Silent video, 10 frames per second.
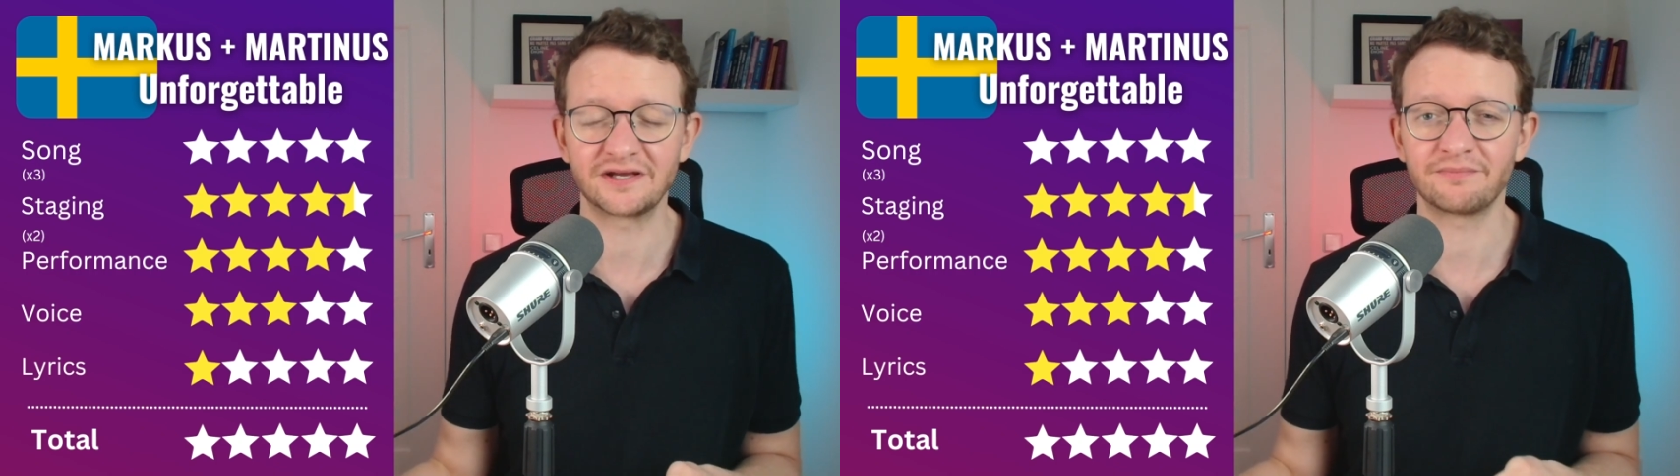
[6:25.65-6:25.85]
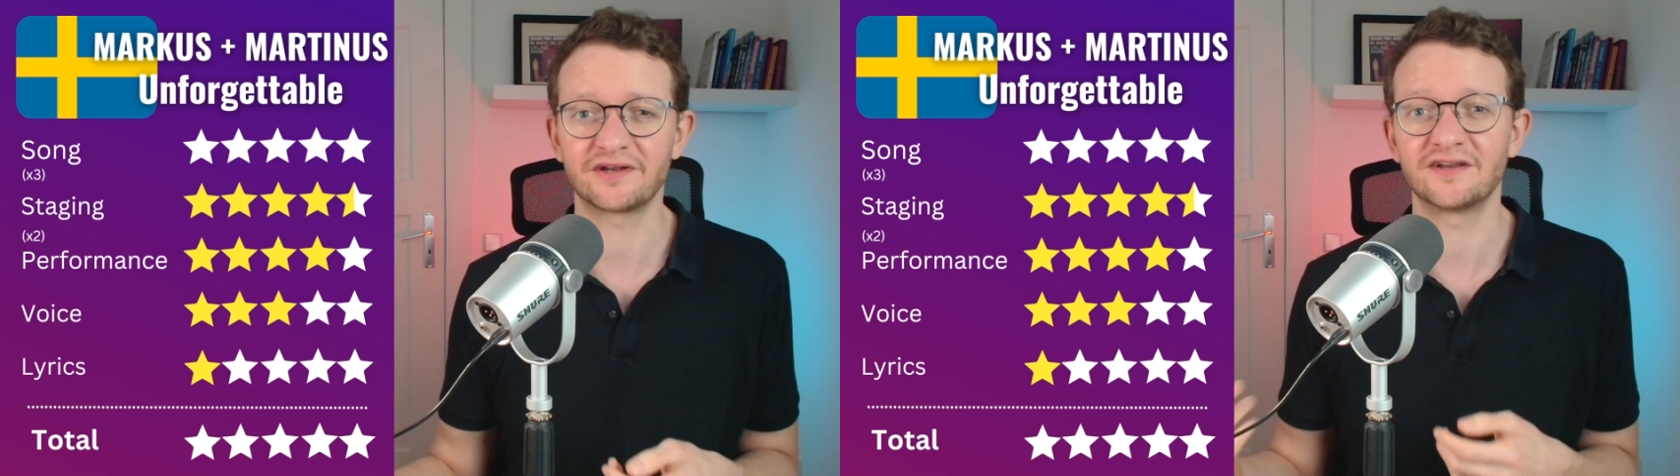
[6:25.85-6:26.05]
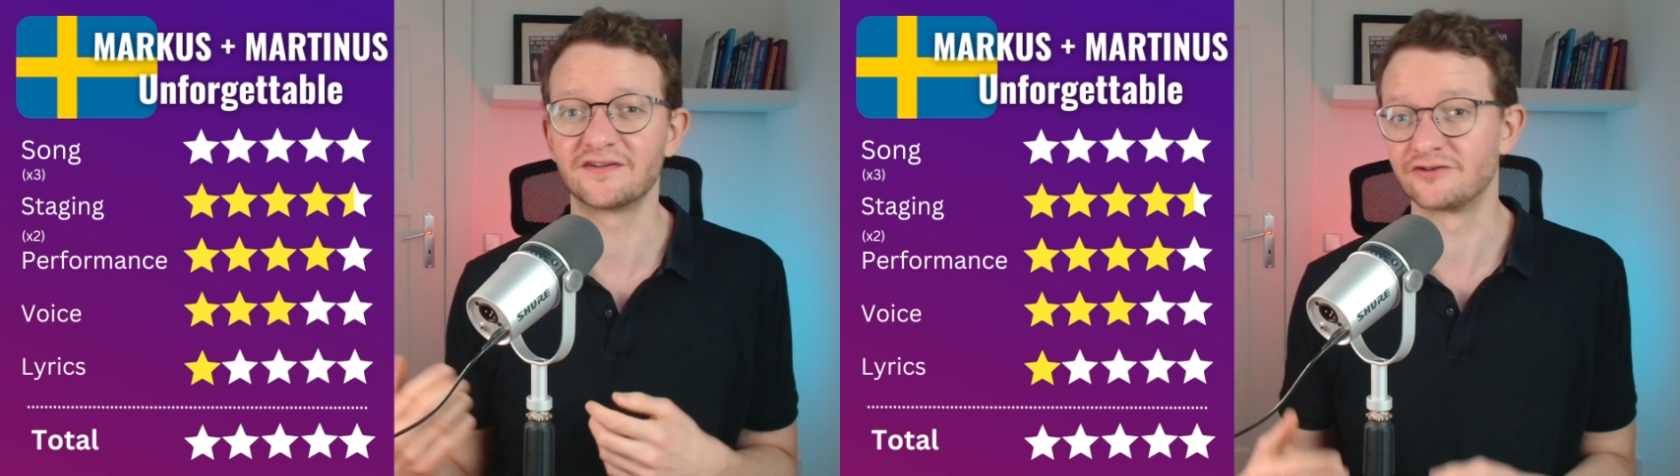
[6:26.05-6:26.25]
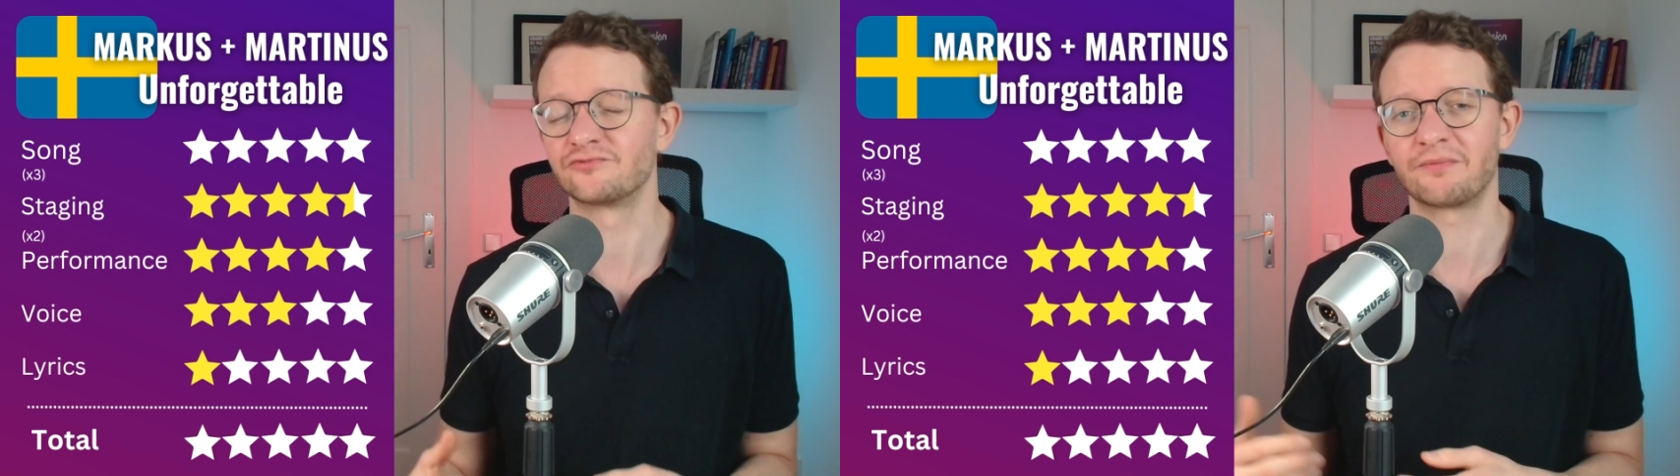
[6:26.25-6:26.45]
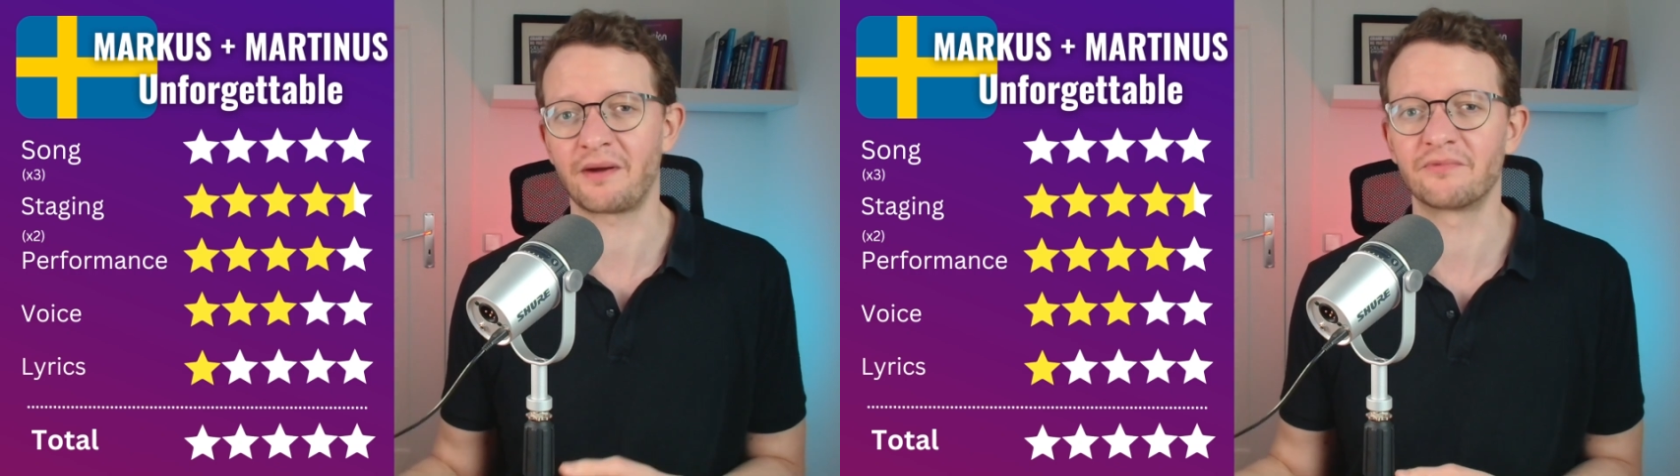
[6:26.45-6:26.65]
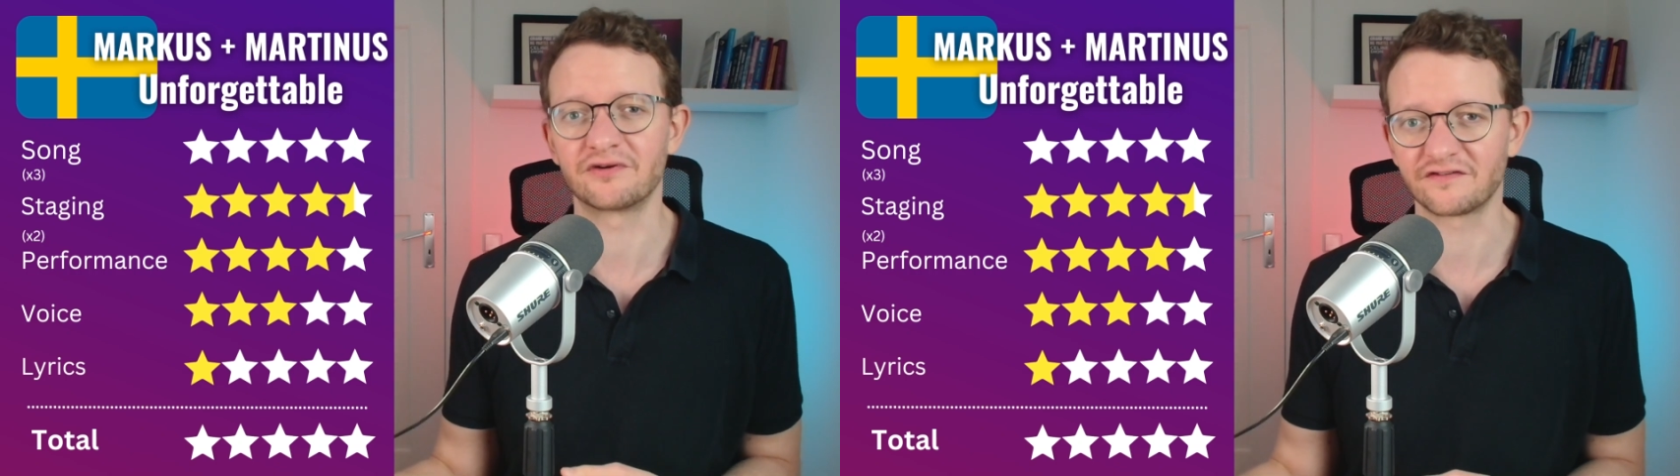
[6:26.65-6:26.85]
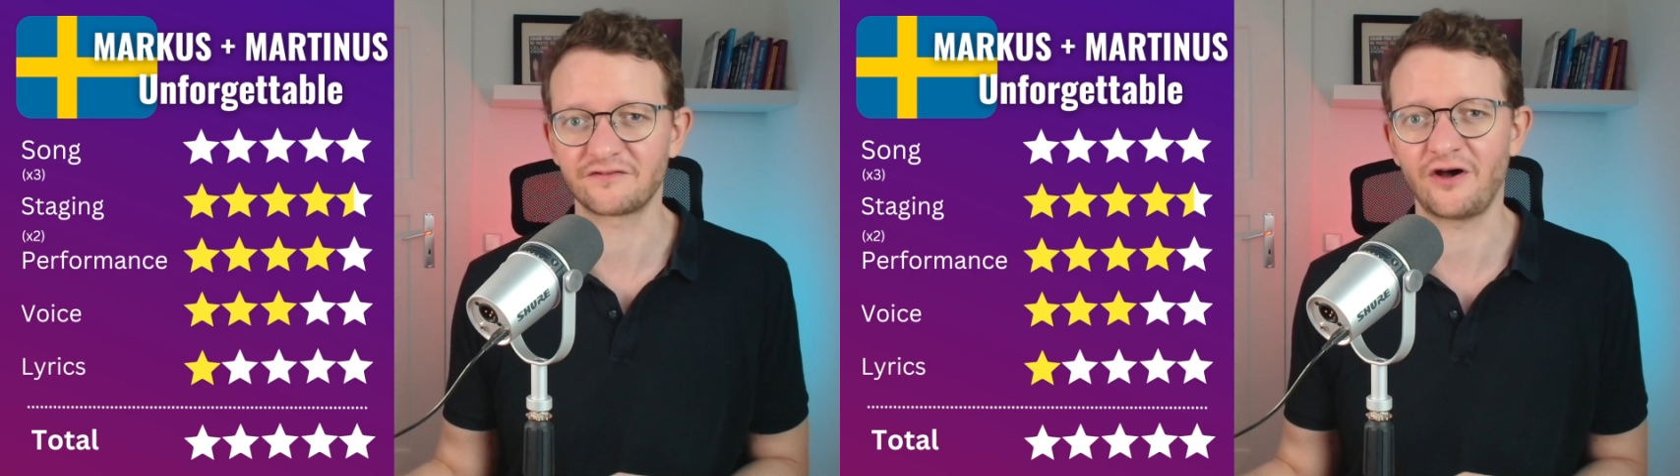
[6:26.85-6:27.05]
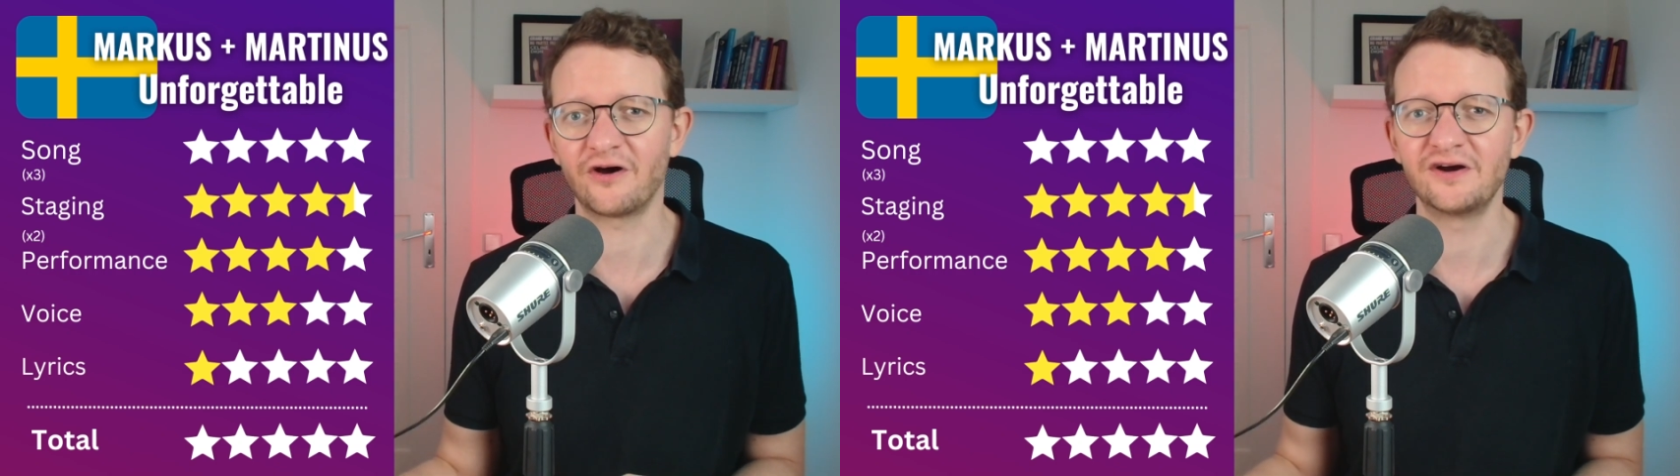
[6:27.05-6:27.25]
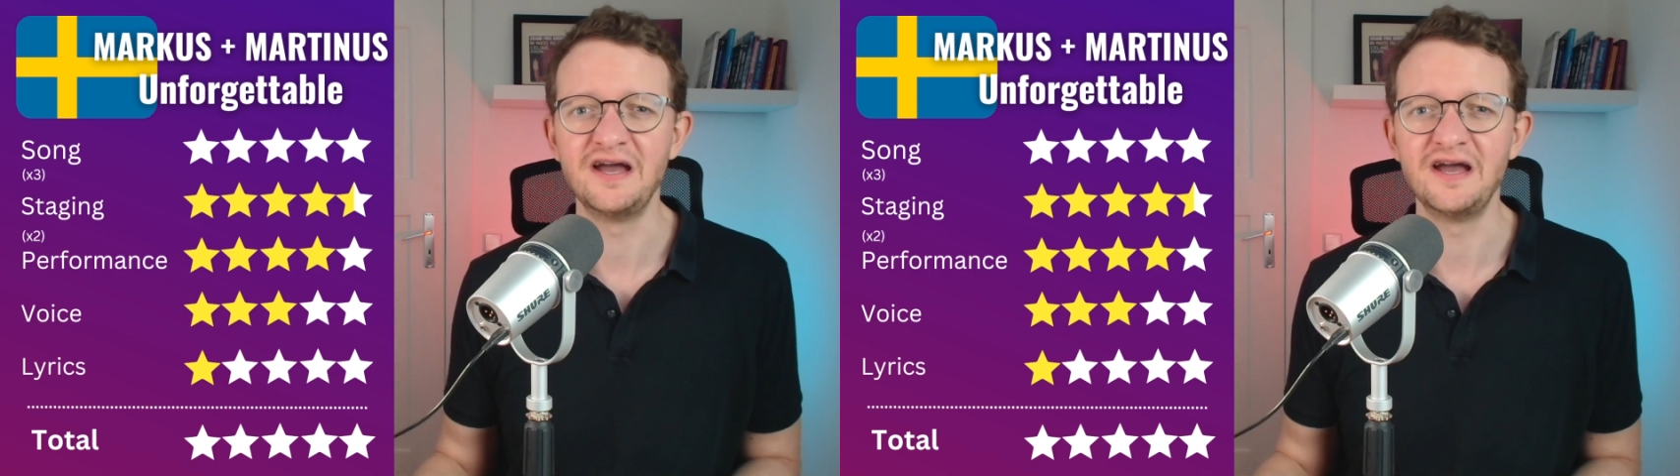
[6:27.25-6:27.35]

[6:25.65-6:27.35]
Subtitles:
but I didn't remember the song.